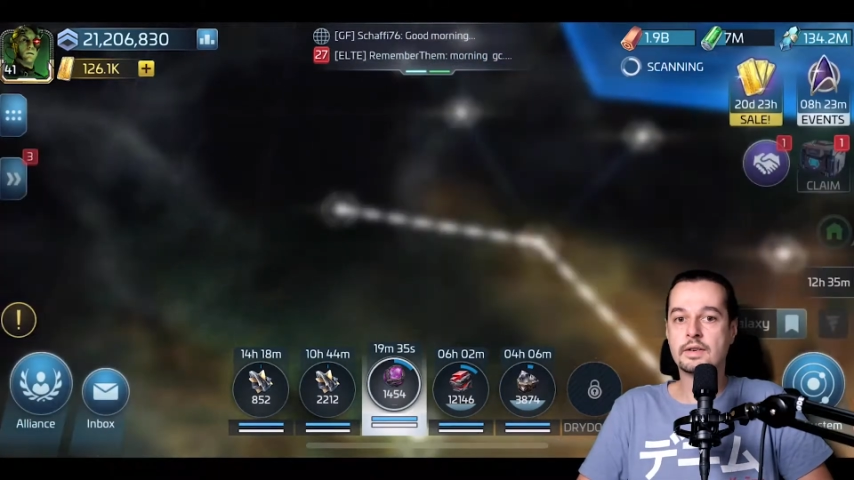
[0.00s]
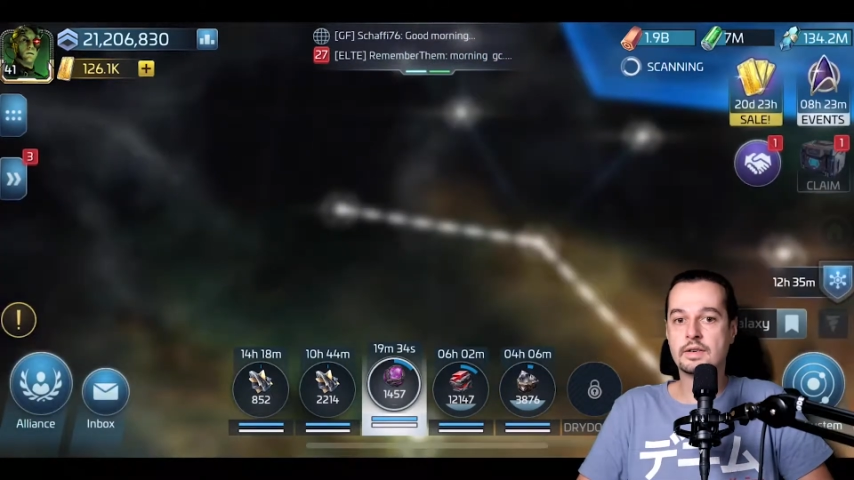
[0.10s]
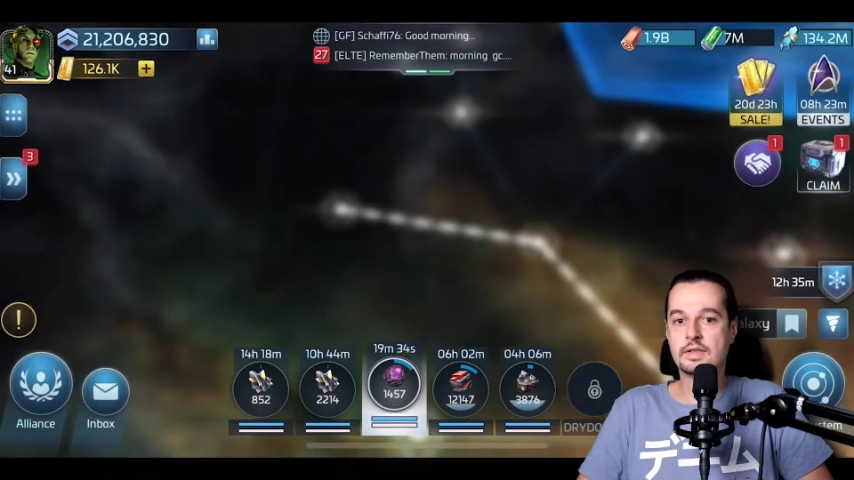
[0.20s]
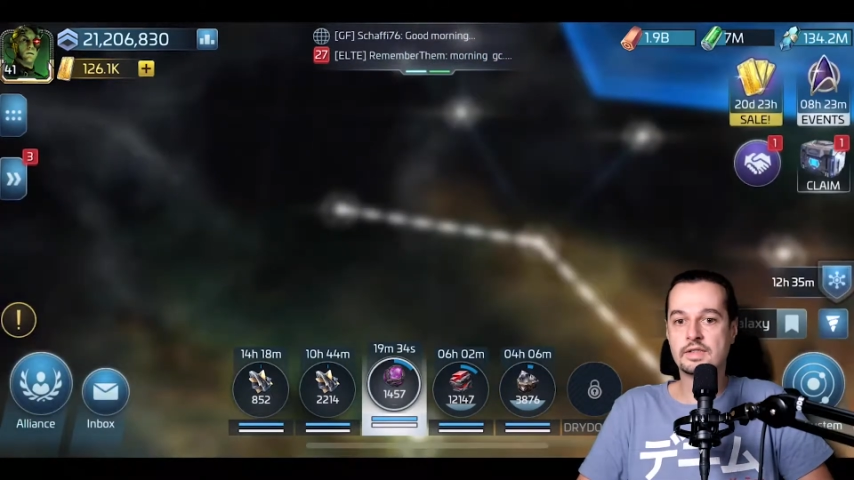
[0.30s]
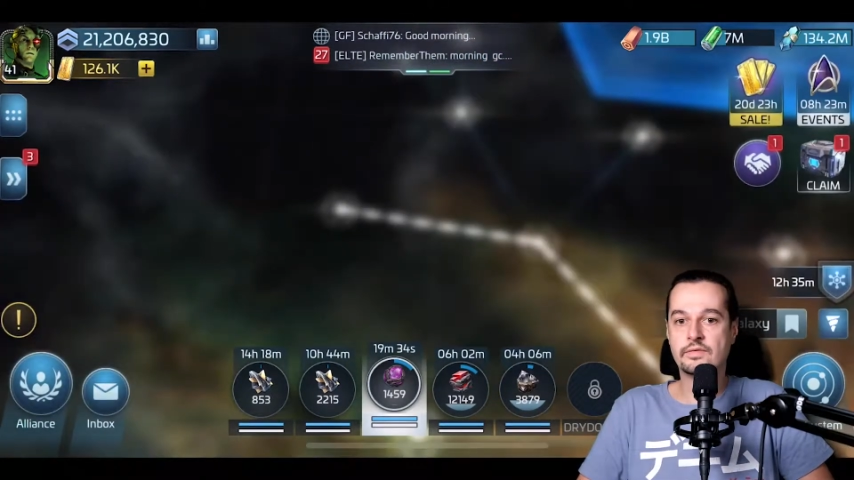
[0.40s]

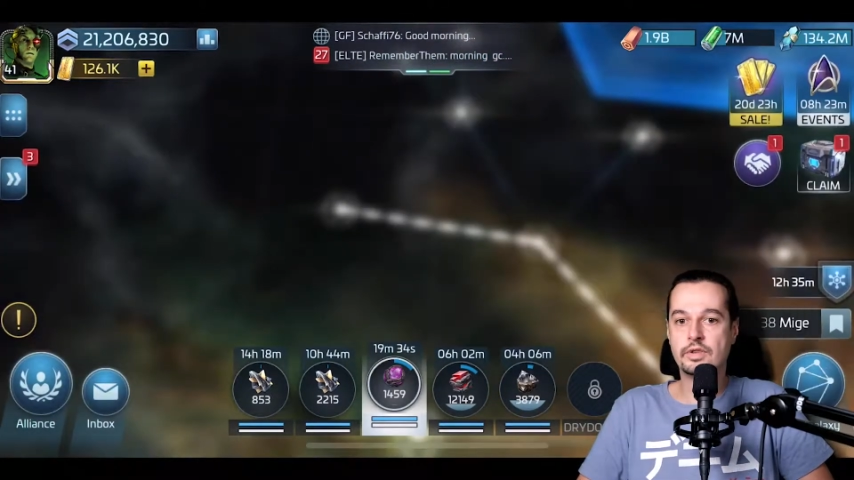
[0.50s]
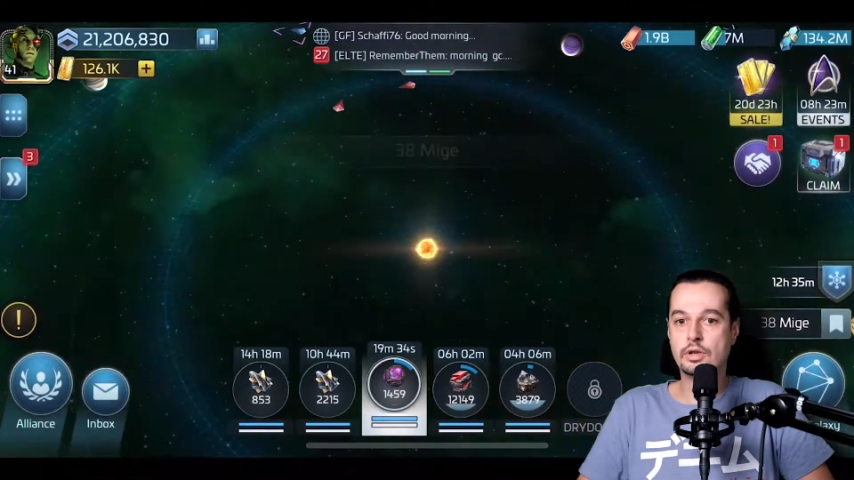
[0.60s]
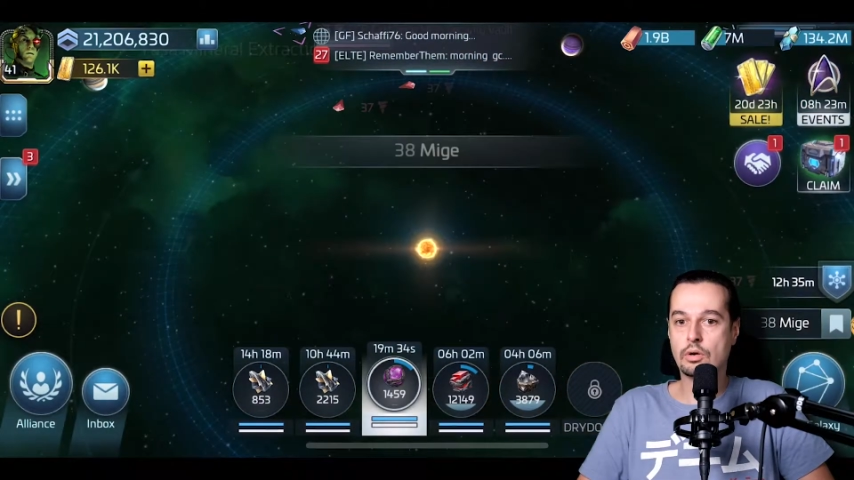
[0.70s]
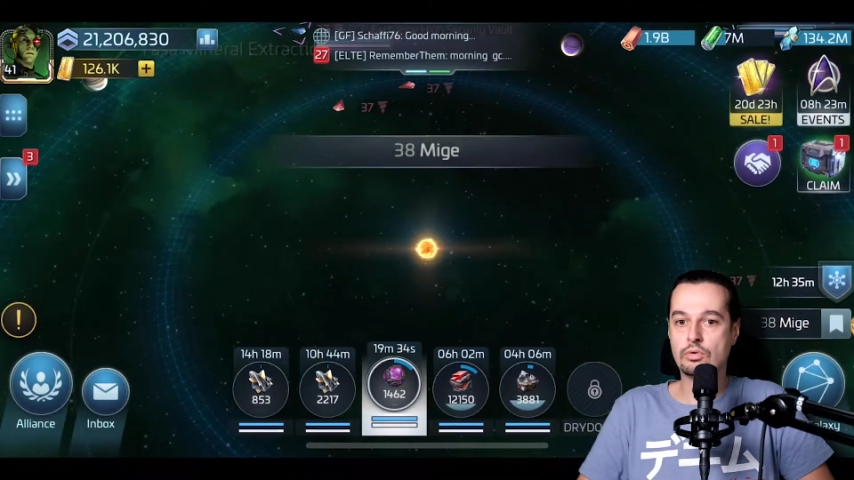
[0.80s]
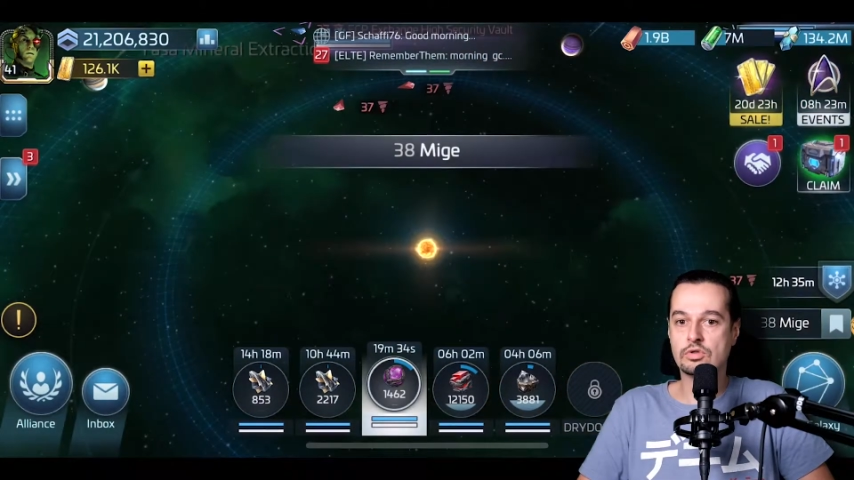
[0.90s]
this
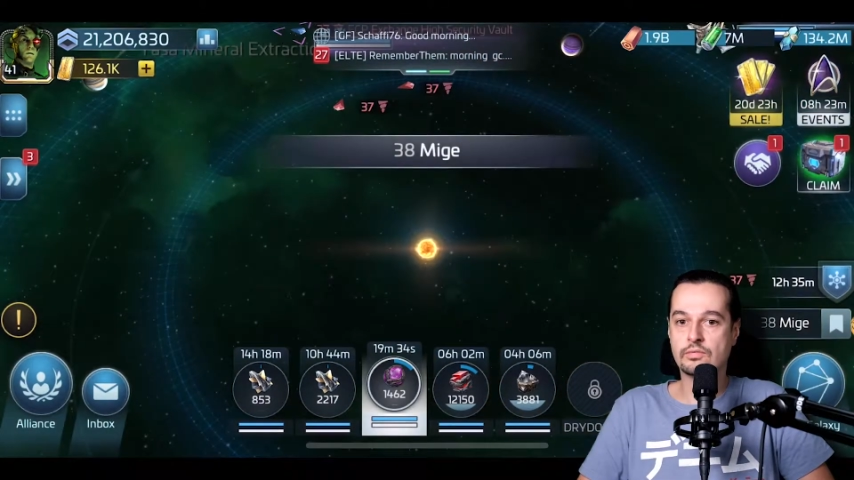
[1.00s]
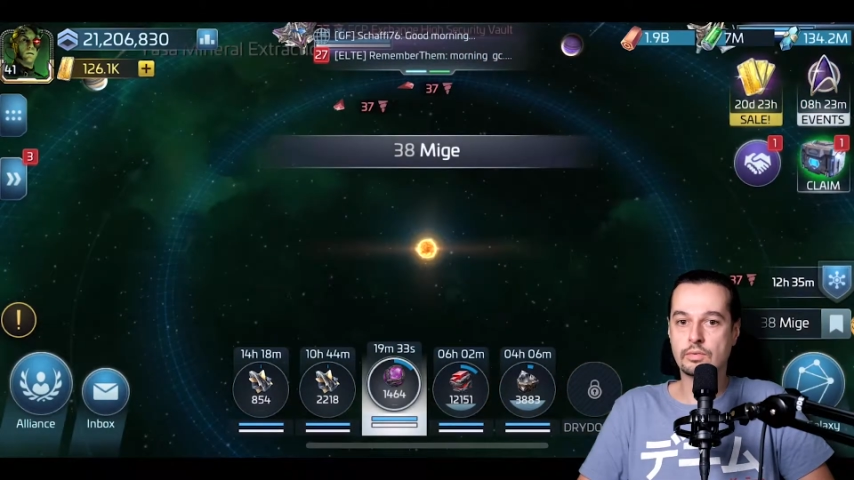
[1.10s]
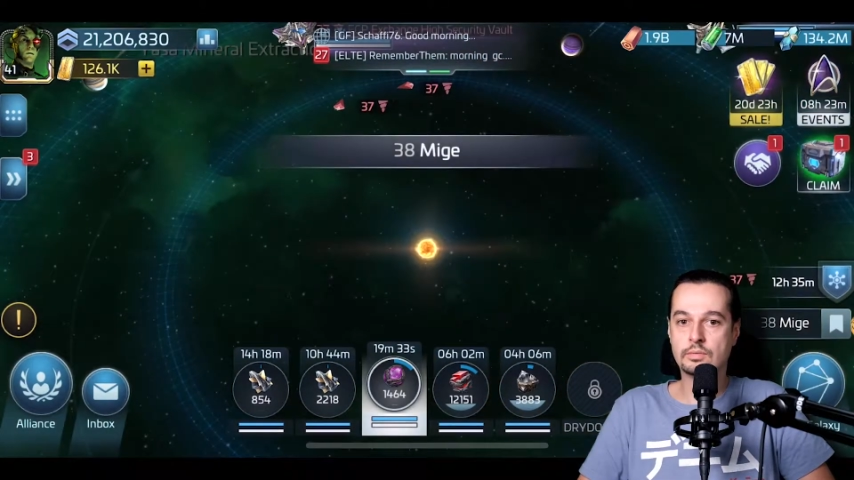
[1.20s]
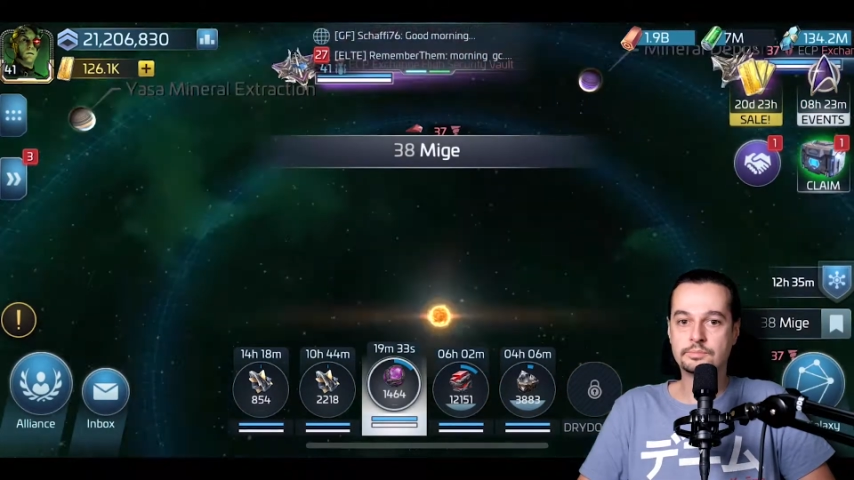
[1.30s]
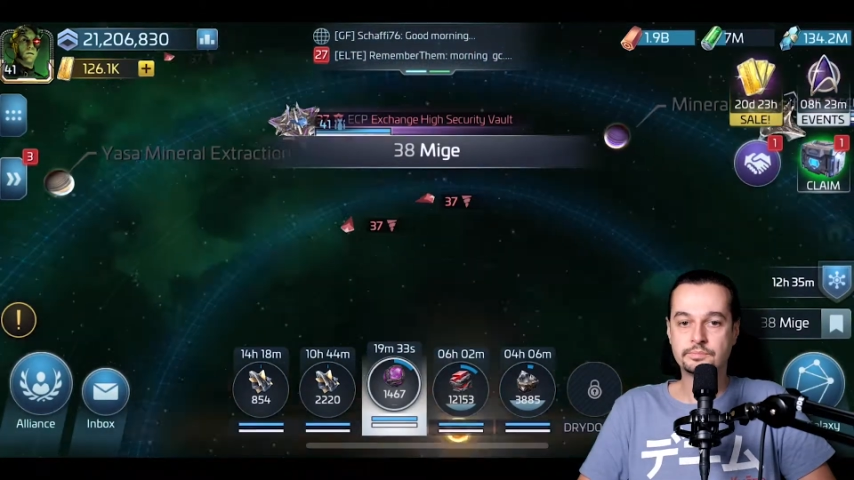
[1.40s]
video useful.